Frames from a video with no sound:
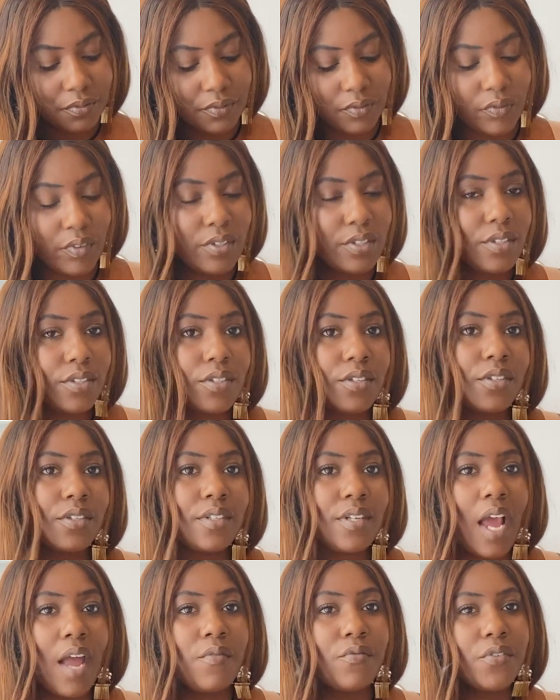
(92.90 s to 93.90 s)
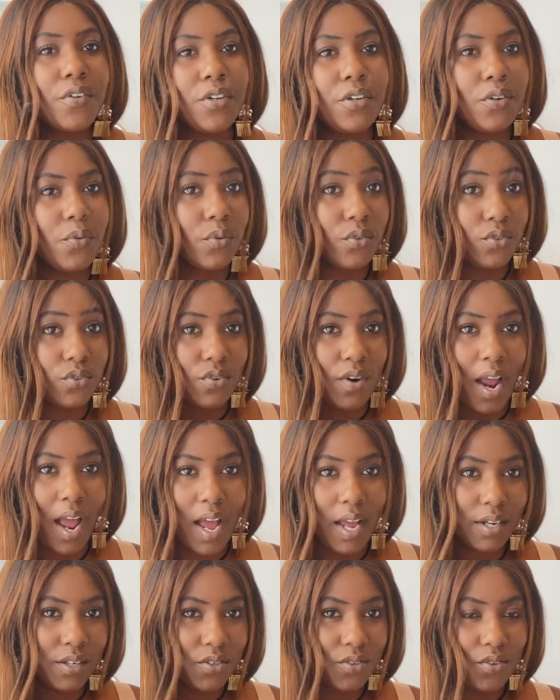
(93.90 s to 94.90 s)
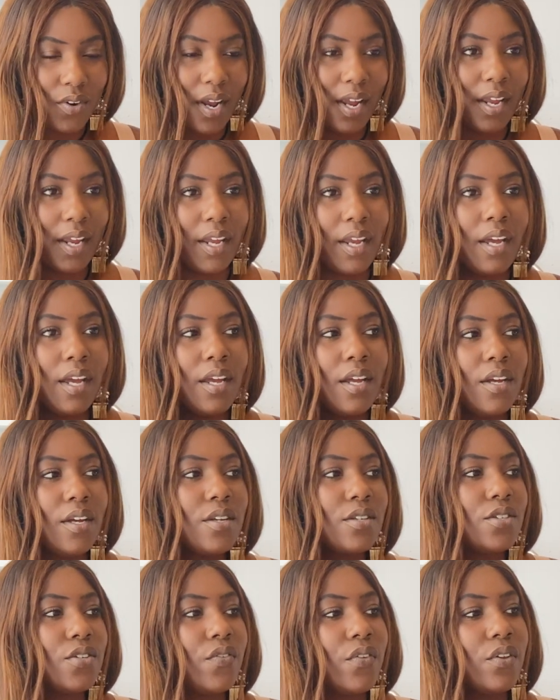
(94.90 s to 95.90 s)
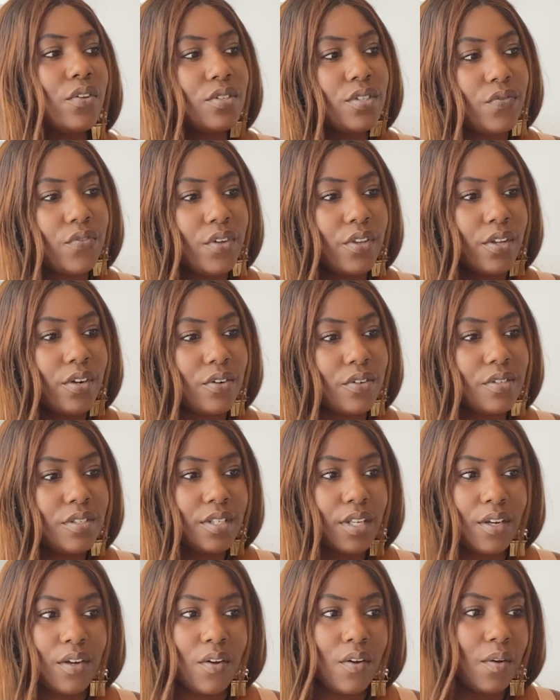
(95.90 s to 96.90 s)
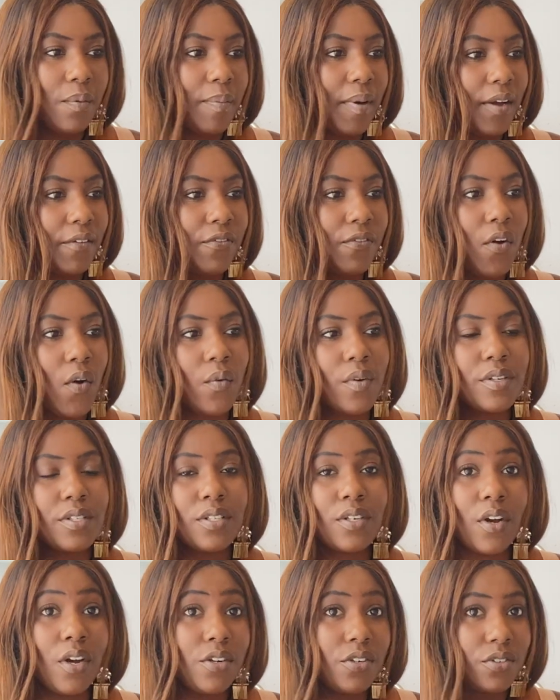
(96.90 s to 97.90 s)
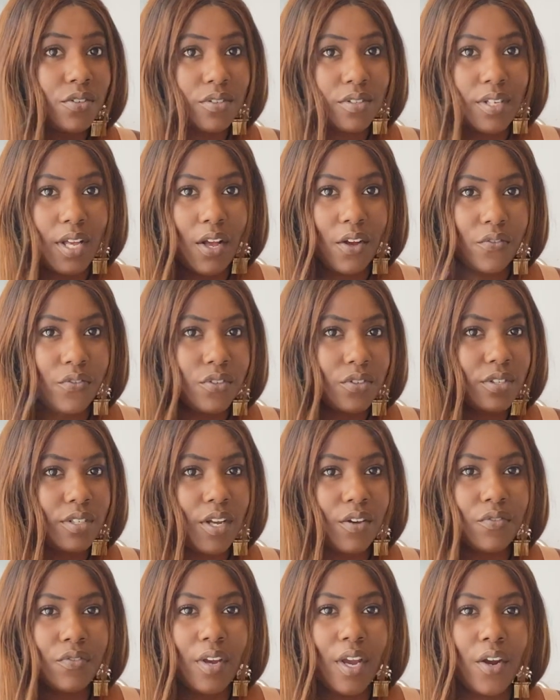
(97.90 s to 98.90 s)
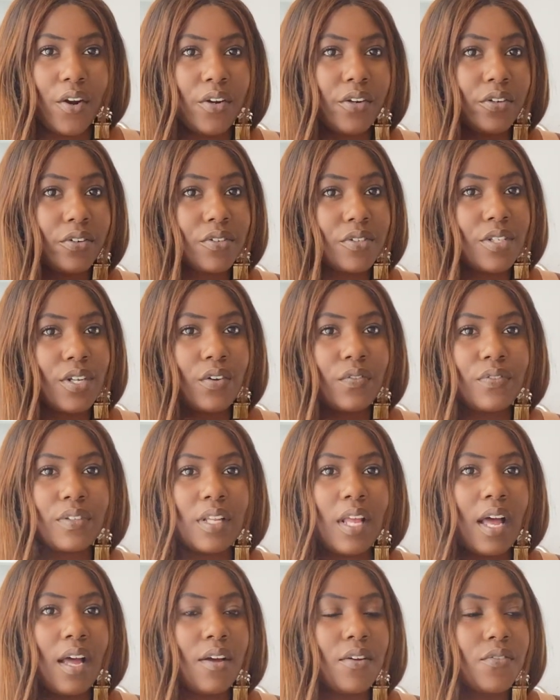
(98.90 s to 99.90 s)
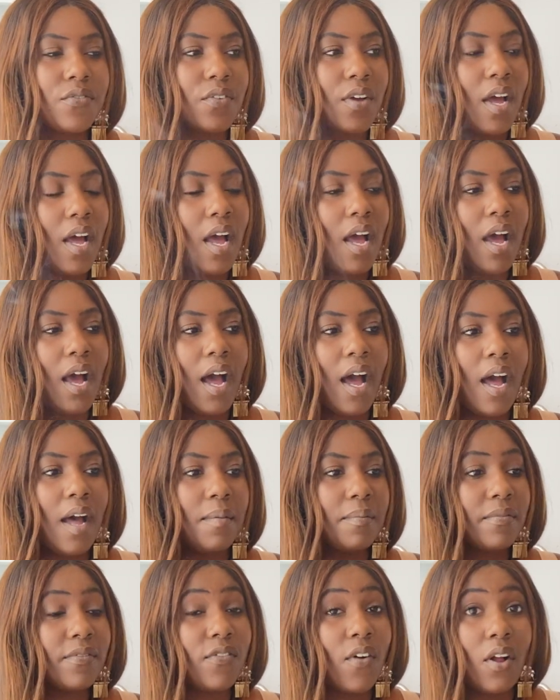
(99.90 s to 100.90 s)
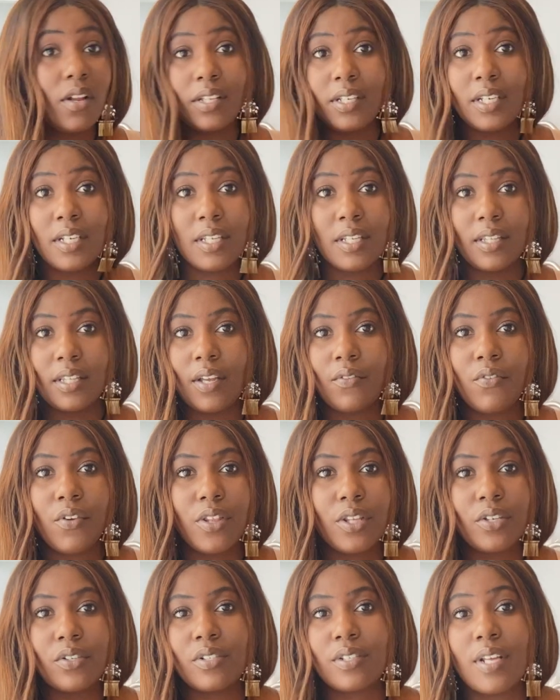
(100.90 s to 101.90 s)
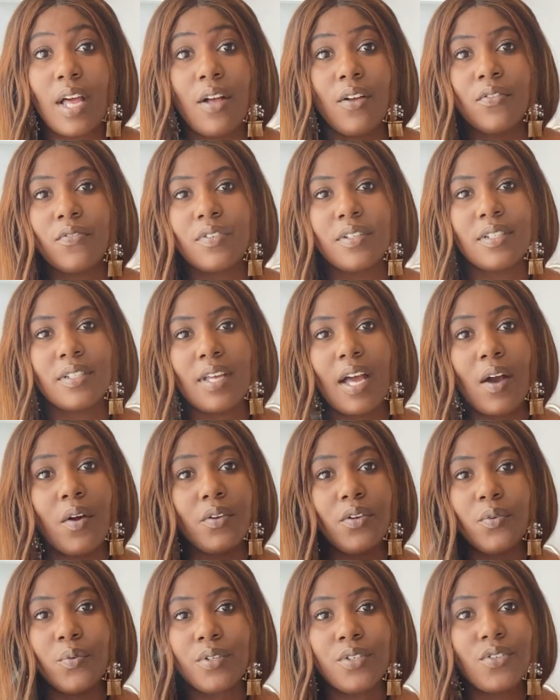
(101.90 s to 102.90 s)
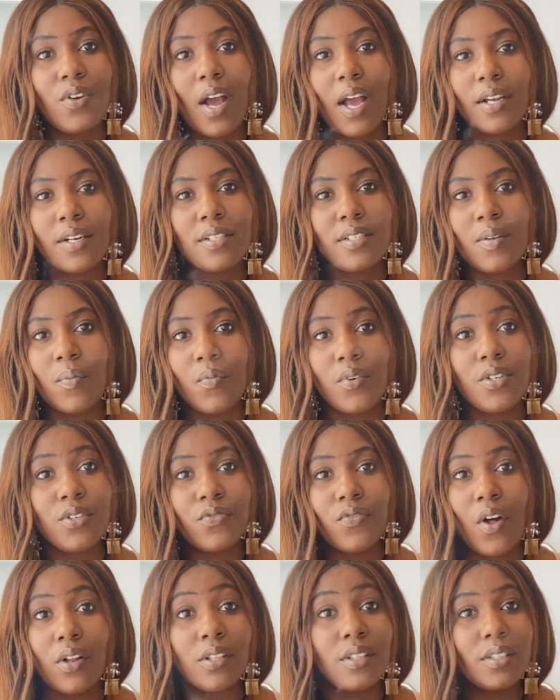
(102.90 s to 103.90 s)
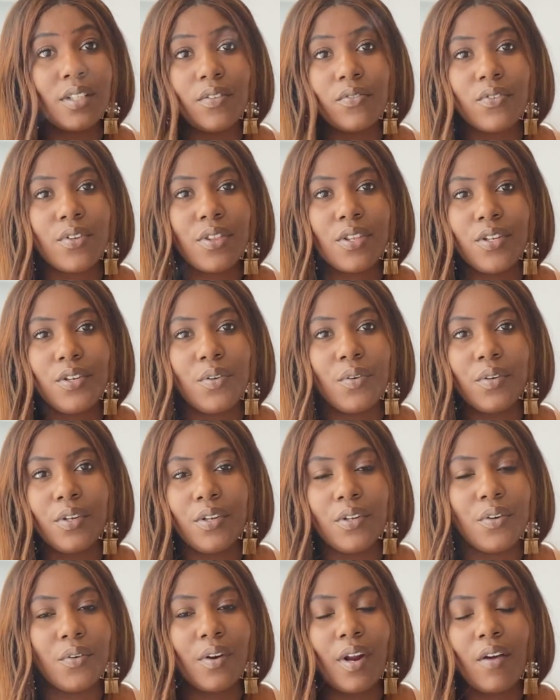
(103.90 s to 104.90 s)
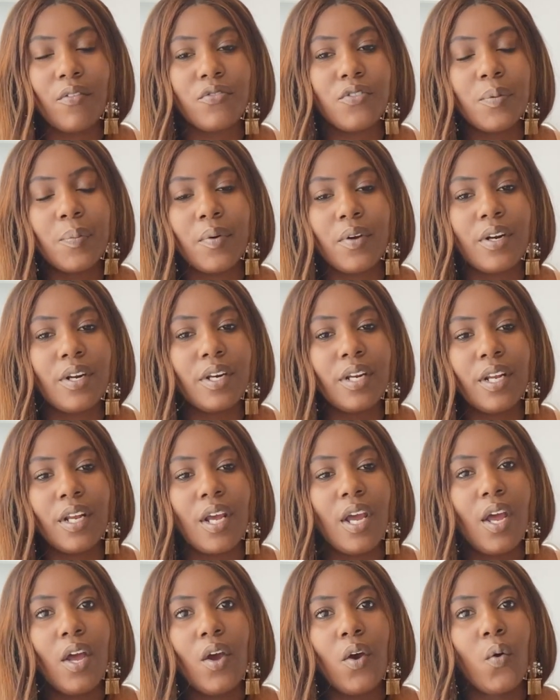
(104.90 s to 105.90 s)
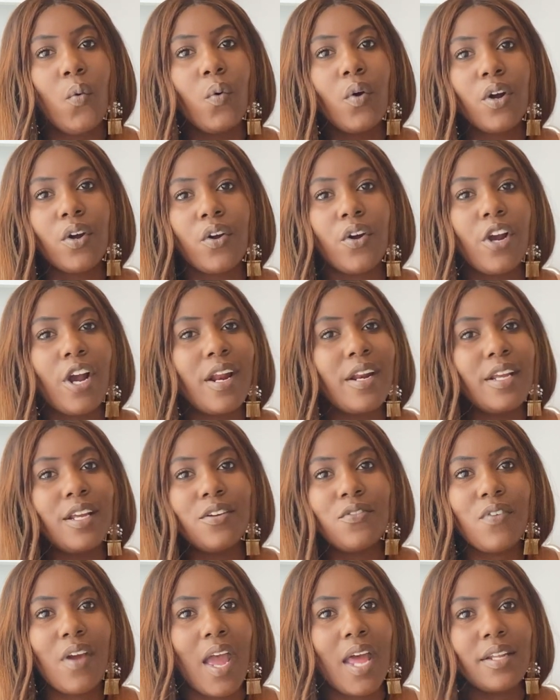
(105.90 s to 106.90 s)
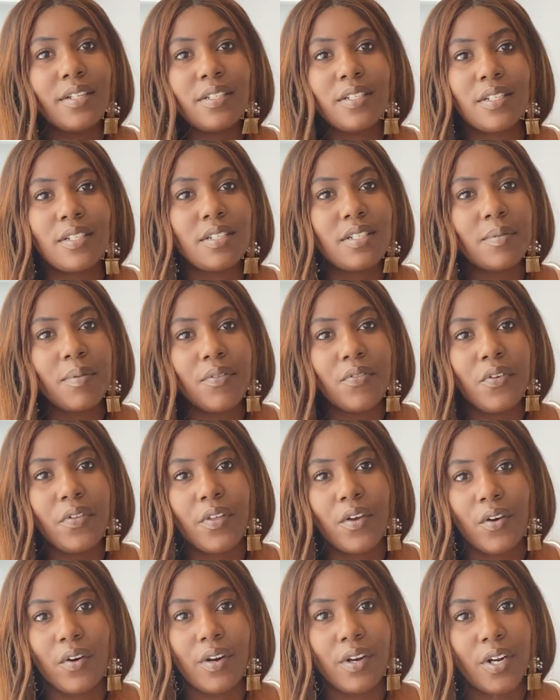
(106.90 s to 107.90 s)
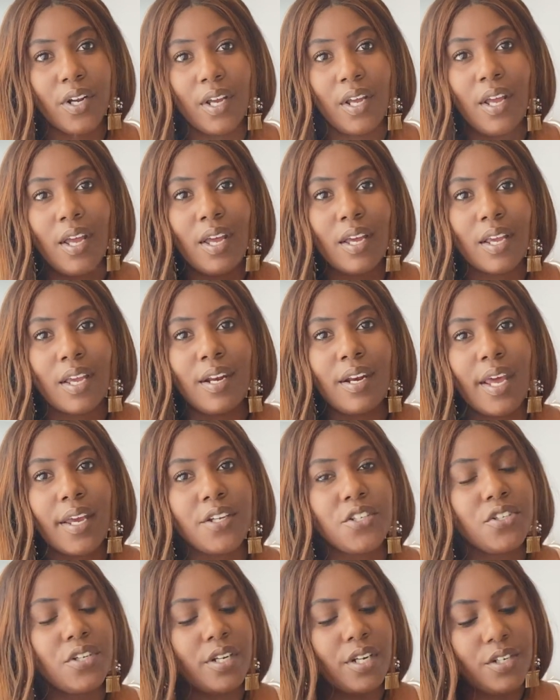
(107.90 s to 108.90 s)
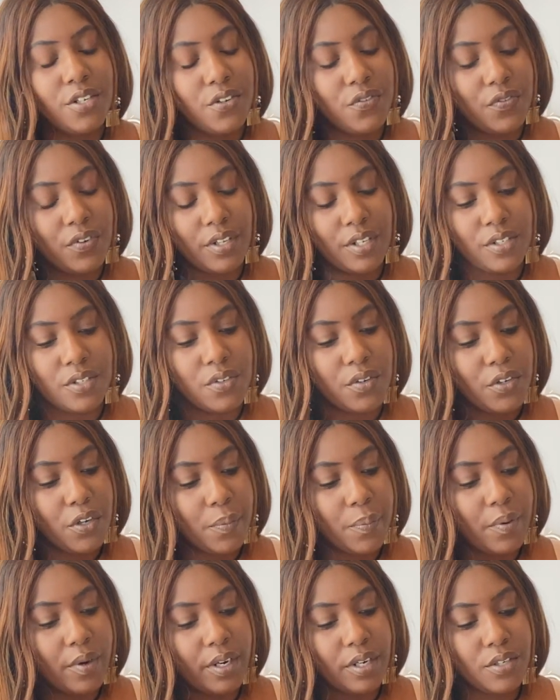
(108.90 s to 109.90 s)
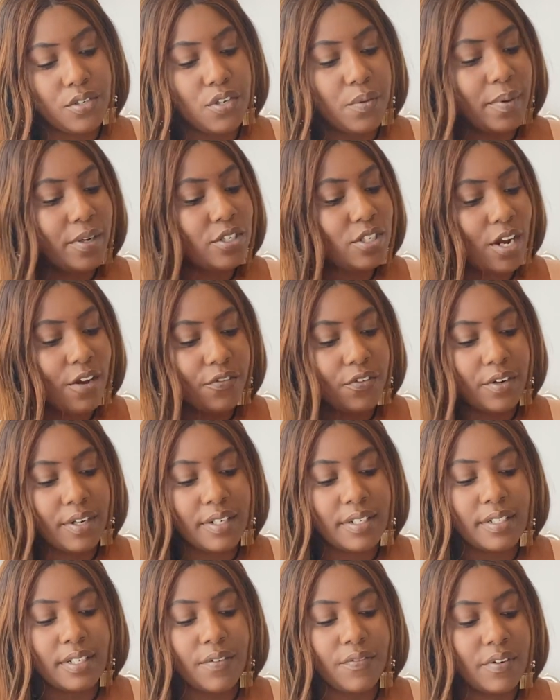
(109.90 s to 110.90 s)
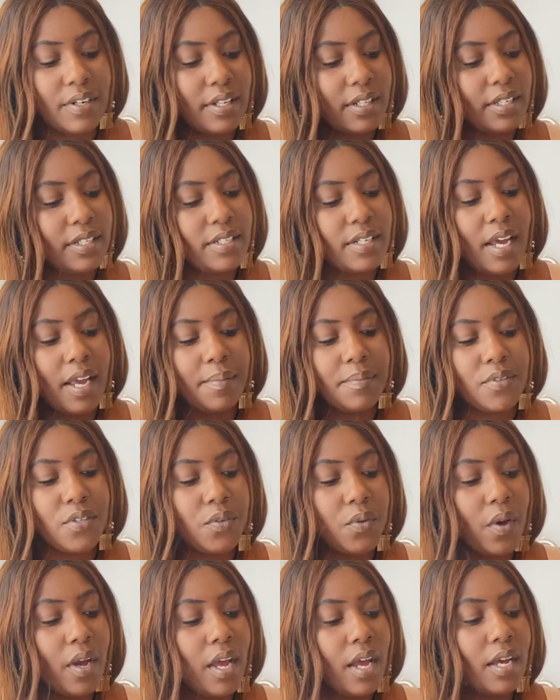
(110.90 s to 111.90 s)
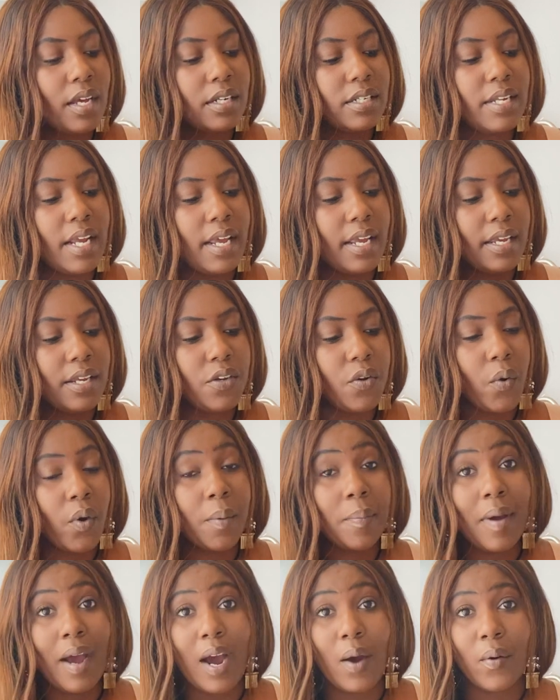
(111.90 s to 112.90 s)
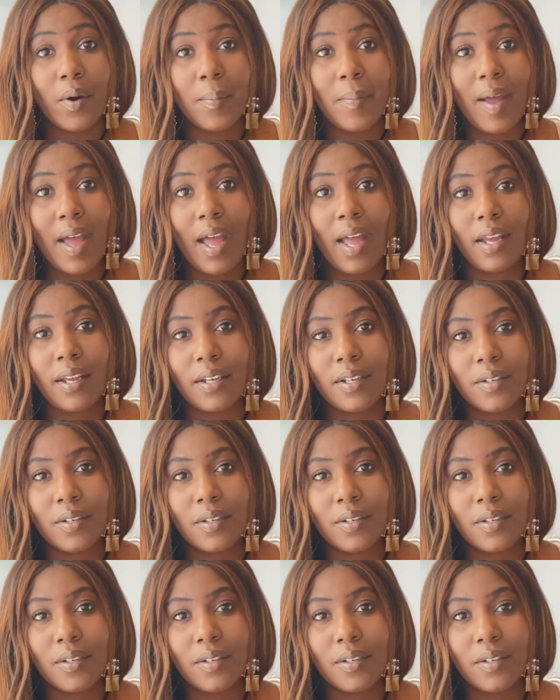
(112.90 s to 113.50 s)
This is a good time for you to attract, right? So for those of you that are single, by focusing on yourself, your self-care, your self-love, falling in love with yourself is how you attract someone to fall in love with you. You don't have to put any work or any advances. Some of you that are in a connection and you feel as though you're putting too much effort, it's definitely time to take your power back.